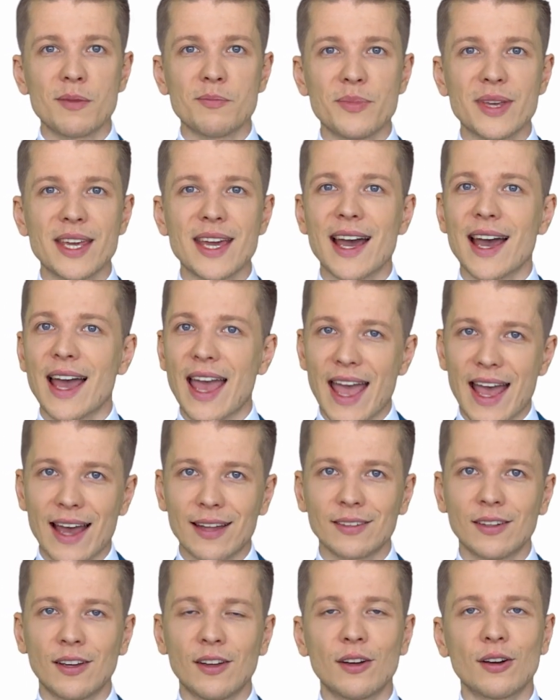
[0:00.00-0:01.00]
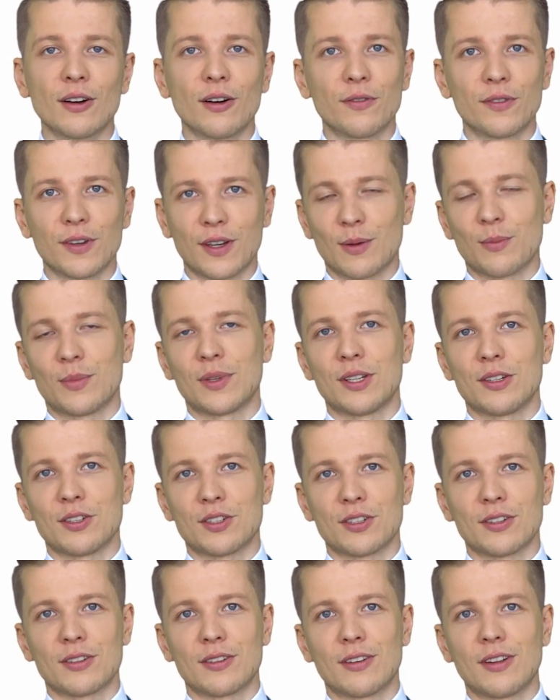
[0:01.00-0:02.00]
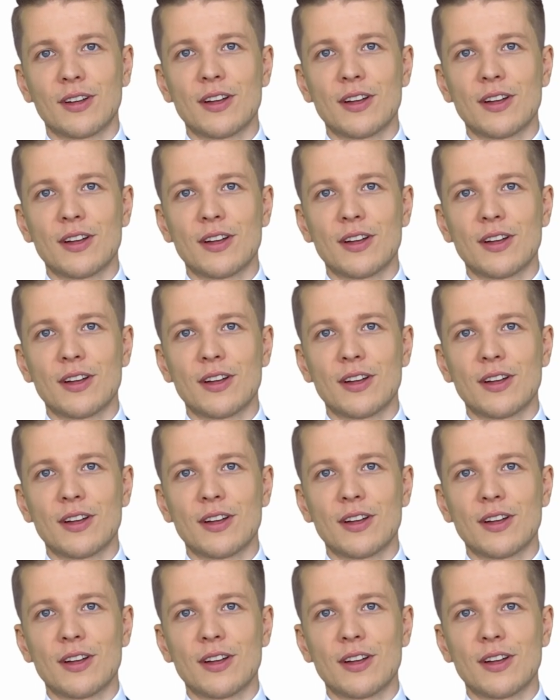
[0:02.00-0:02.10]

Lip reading: be ahead of your competition.